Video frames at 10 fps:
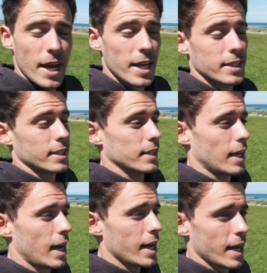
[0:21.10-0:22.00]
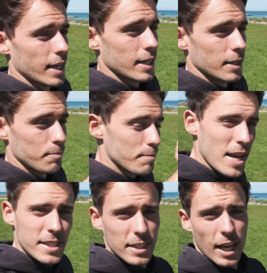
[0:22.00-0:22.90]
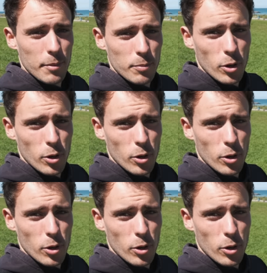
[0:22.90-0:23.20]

And I had an amazing time in